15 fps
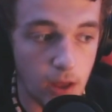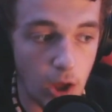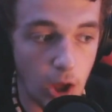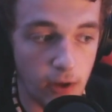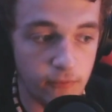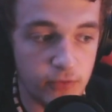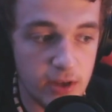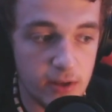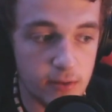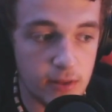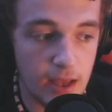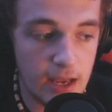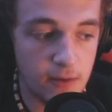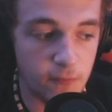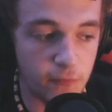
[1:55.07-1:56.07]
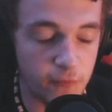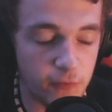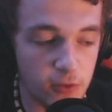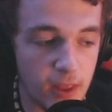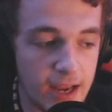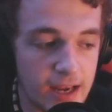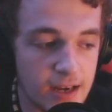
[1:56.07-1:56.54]
of these
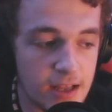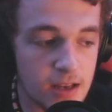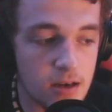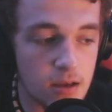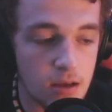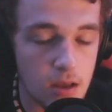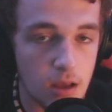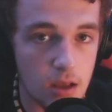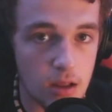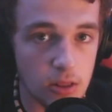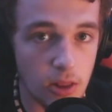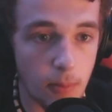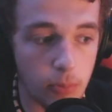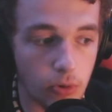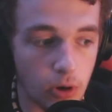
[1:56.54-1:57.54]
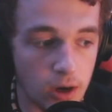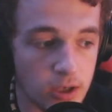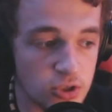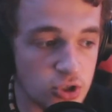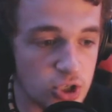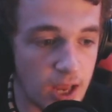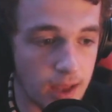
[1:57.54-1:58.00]
inflated
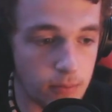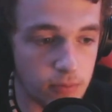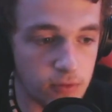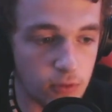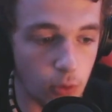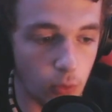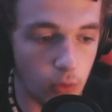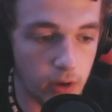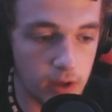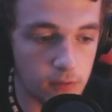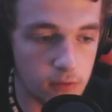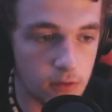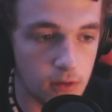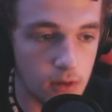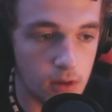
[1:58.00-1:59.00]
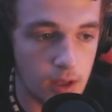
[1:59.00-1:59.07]
LeBron James toys,